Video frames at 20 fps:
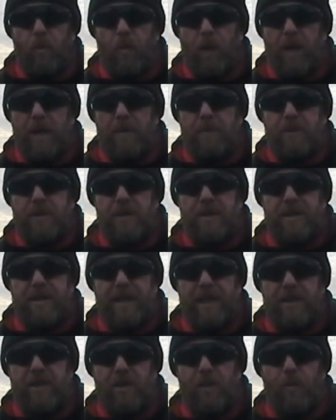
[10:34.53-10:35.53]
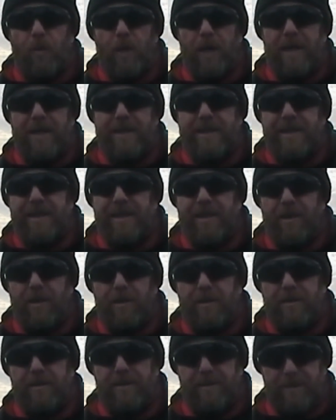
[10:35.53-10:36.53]
why was it sat on? Why hasn't it
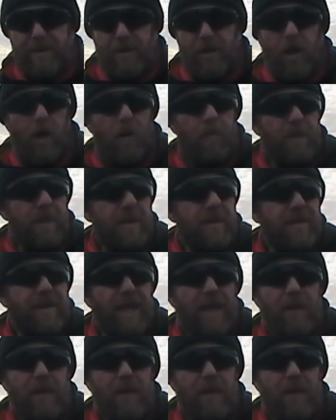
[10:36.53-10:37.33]
not been